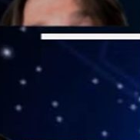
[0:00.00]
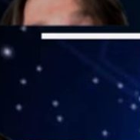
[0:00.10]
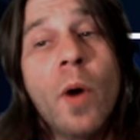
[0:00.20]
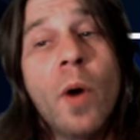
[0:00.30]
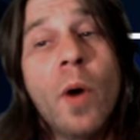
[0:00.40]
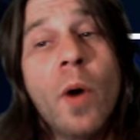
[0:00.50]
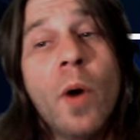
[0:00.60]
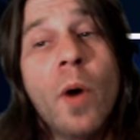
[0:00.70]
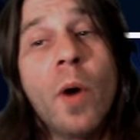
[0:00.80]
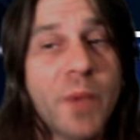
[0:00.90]
what we
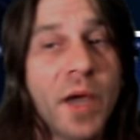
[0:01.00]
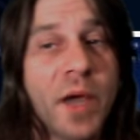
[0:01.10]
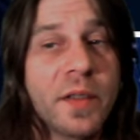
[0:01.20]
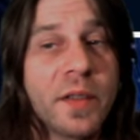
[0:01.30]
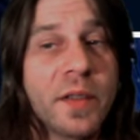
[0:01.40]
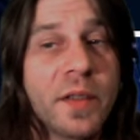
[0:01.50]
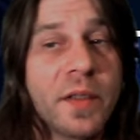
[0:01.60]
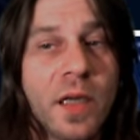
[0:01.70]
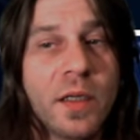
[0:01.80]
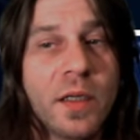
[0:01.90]
can expect is
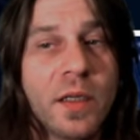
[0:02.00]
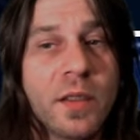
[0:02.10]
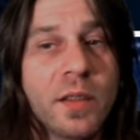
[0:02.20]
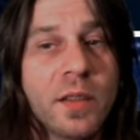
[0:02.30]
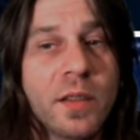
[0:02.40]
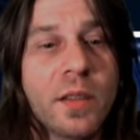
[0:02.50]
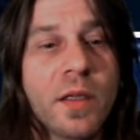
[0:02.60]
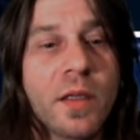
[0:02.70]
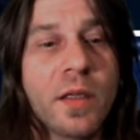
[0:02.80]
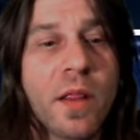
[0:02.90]
that
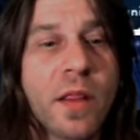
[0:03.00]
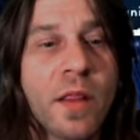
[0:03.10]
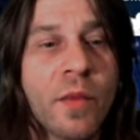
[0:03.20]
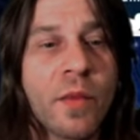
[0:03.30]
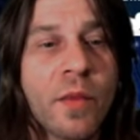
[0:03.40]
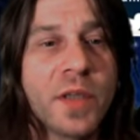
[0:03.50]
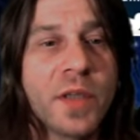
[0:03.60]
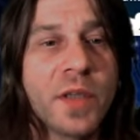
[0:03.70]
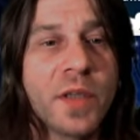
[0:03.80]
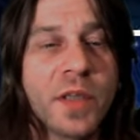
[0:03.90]
the rest
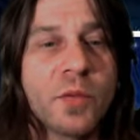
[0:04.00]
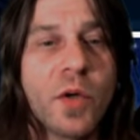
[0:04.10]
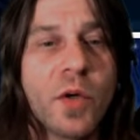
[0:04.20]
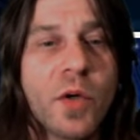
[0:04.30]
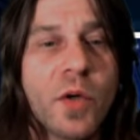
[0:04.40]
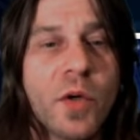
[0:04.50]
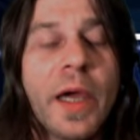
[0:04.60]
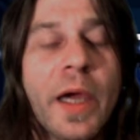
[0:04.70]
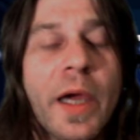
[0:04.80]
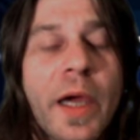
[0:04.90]
of this will come
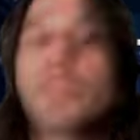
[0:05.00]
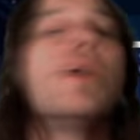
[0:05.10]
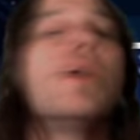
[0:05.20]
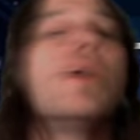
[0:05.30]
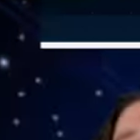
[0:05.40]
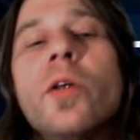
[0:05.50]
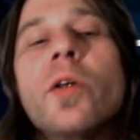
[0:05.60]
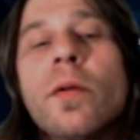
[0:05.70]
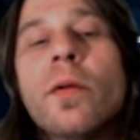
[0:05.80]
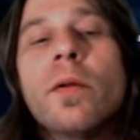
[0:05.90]
after
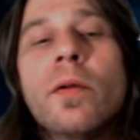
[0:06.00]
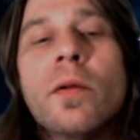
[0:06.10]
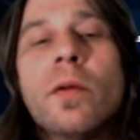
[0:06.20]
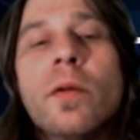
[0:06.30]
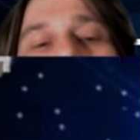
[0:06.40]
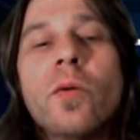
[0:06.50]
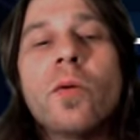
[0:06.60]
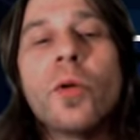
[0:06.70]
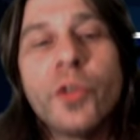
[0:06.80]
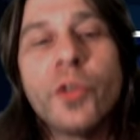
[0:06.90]

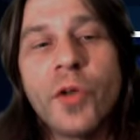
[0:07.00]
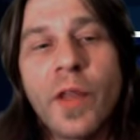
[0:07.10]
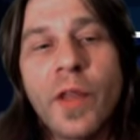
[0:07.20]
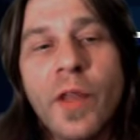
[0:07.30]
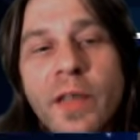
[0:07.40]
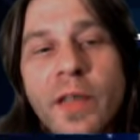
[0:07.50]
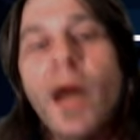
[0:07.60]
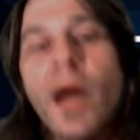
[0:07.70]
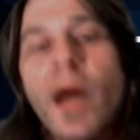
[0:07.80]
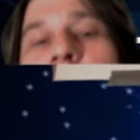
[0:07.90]
or during that
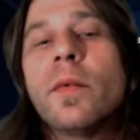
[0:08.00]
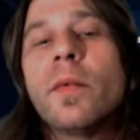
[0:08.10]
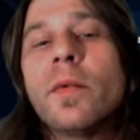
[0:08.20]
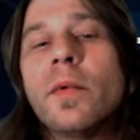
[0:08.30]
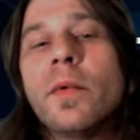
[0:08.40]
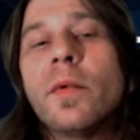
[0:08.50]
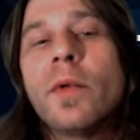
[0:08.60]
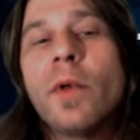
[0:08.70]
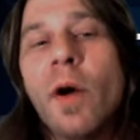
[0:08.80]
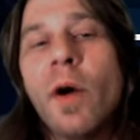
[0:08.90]
time
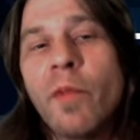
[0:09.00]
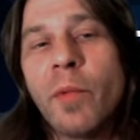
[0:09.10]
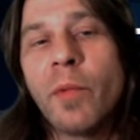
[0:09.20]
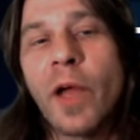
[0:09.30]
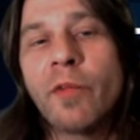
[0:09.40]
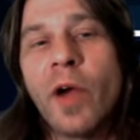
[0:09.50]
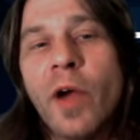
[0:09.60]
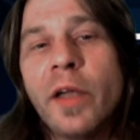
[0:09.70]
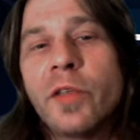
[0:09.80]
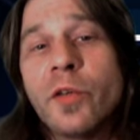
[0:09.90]
of the Black
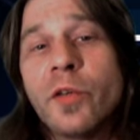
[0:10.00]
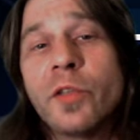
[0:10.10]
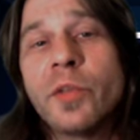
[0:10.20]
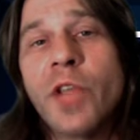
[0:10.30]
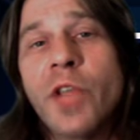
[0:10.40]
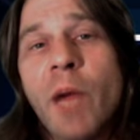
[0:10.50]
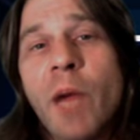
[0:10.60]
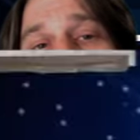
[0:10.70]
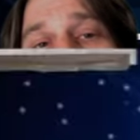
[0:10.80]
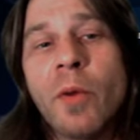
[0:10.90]
Friday to Christmas
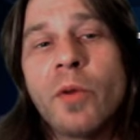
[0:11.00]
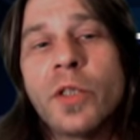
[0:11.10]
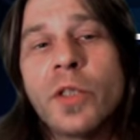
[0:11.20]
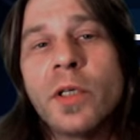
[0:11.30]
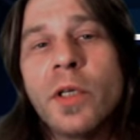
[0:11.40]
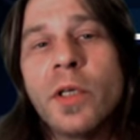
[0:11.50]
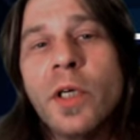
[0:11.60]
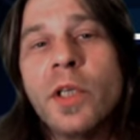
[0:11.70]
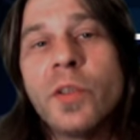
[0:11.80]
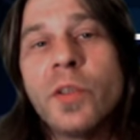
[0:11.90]
shopping promotion.
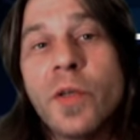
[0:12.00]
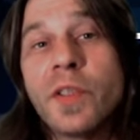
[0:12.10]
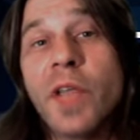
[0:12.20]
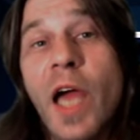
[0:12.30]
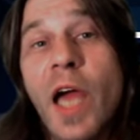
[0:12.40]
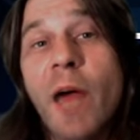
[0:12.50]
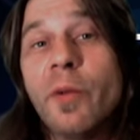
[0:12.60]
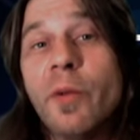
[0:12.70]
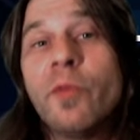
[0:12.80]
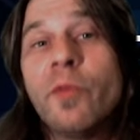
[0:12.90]
So this can
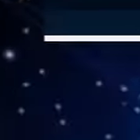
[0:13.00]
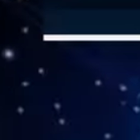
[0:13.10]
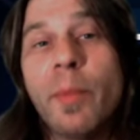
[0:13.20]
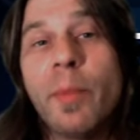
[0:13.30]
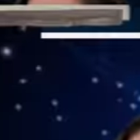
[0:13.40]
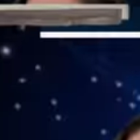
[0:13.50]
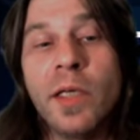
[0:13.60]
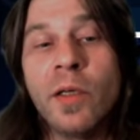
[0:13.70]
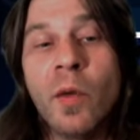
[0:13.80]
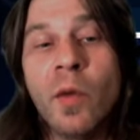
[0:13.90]
happen rapidly.
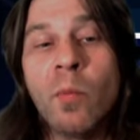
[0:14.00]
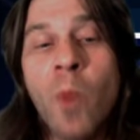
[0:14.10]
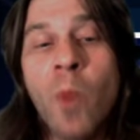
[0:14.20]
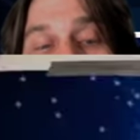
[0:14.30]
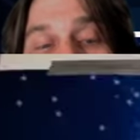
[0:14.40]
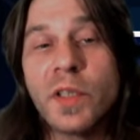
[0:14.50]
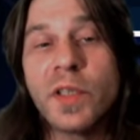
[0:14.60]
Most of